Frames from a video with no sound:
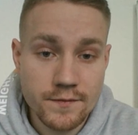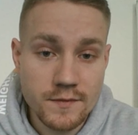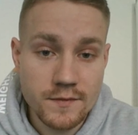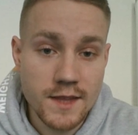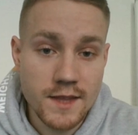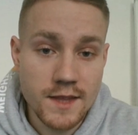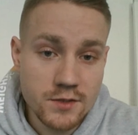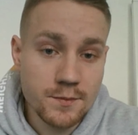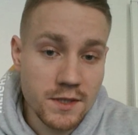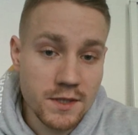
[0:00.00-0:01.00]
Depth
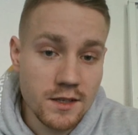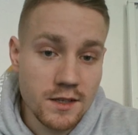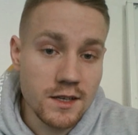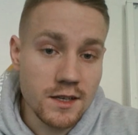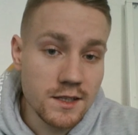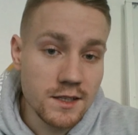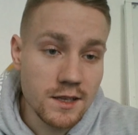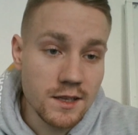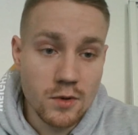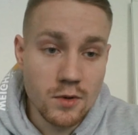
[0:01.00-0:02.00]
could be a little
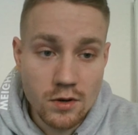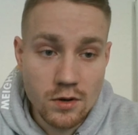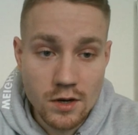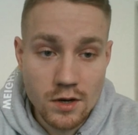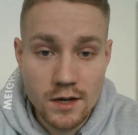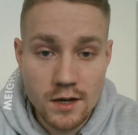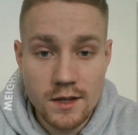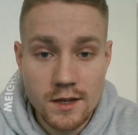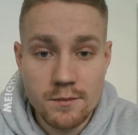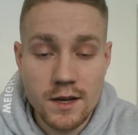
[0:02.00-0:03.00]
more,
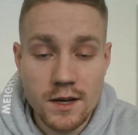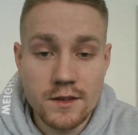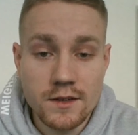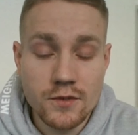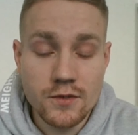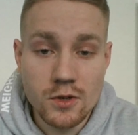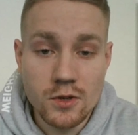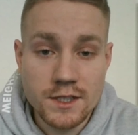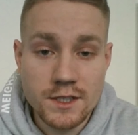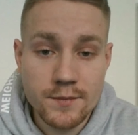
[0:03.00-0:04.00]
but for more
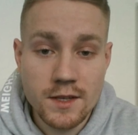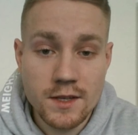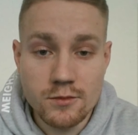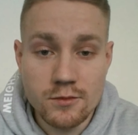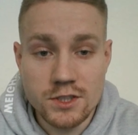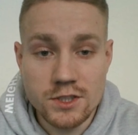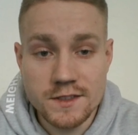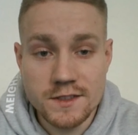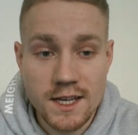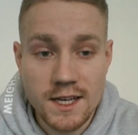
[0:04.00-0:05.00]
depth, I would
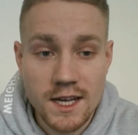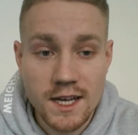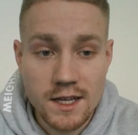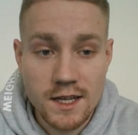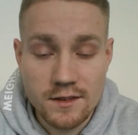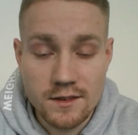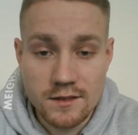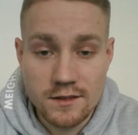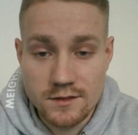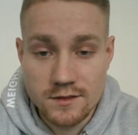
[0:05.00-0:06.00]
just
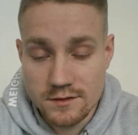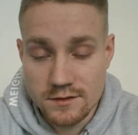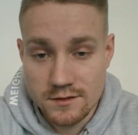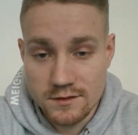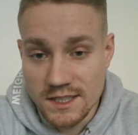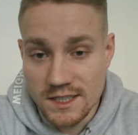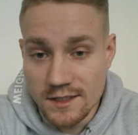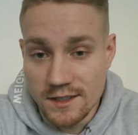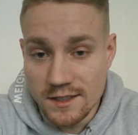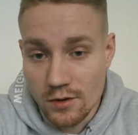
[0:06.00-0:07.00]
need
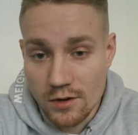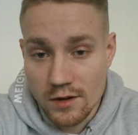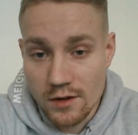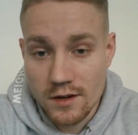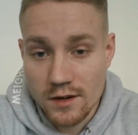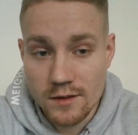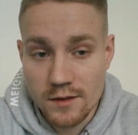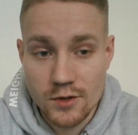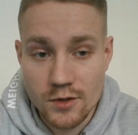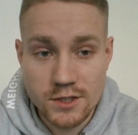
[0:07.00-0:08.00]
more
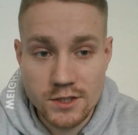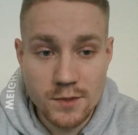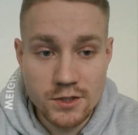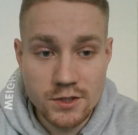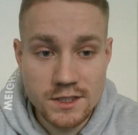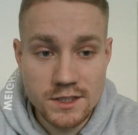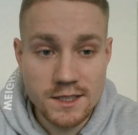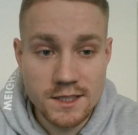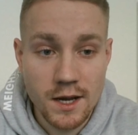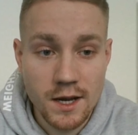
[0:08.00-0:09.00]
range of motion
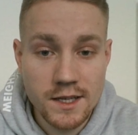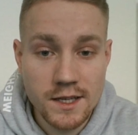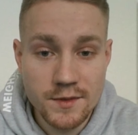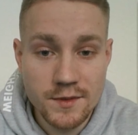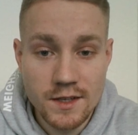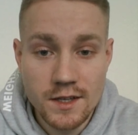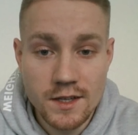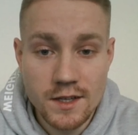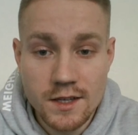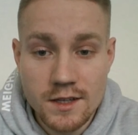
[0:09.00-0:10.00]
in my hips.
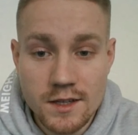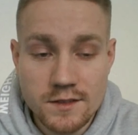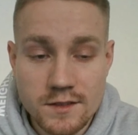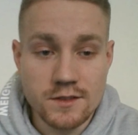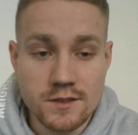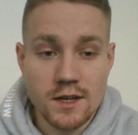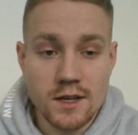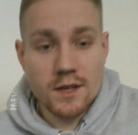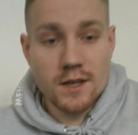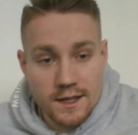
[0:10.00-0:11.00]
So I
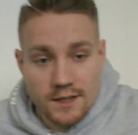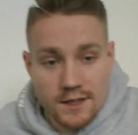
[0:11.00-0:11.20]
would like have